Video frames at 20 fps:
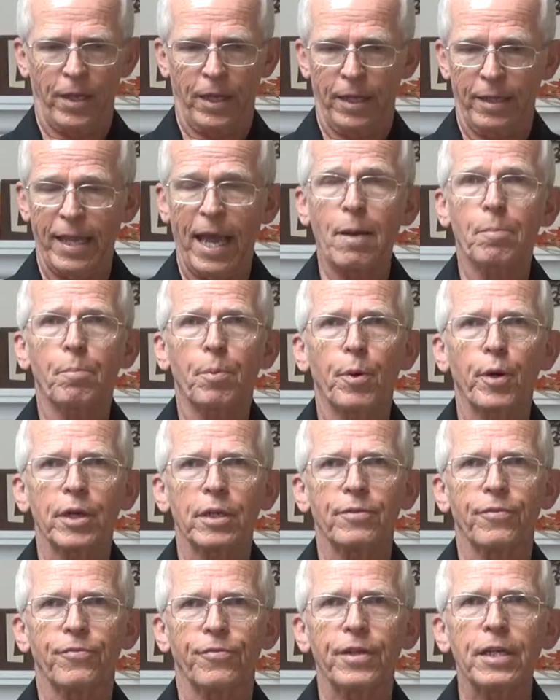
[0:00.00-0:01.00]
and that
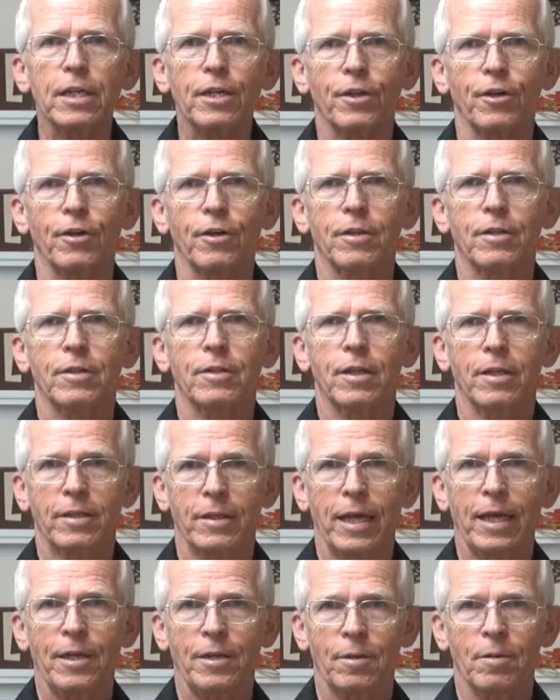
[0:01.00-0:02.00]
pricked finger that
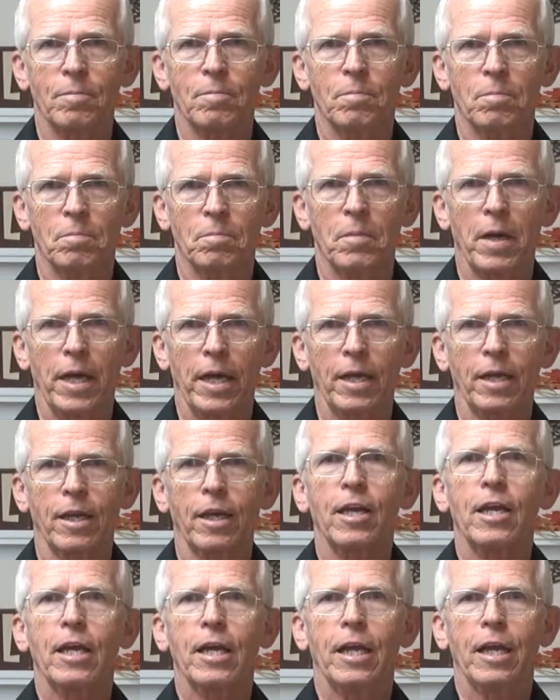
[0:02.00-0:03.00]
they make
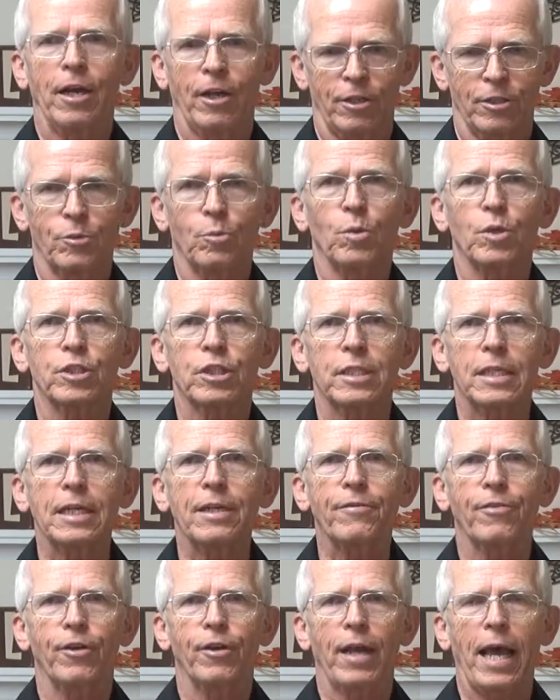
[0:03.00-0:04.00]
will
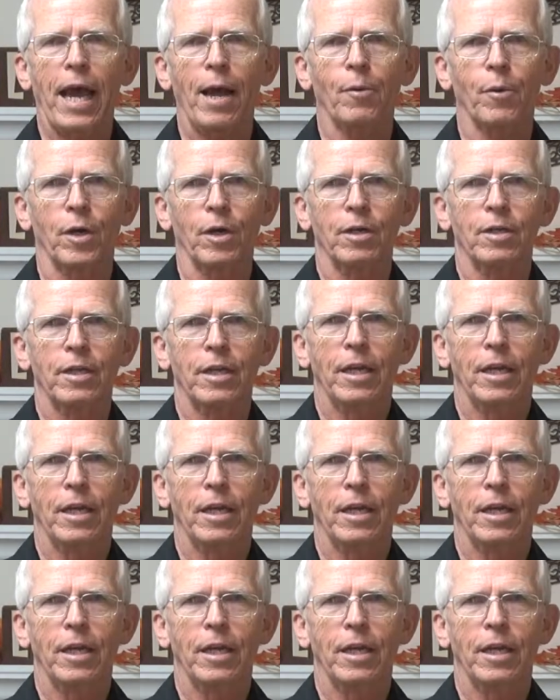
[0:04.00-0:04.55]
sting for an hour.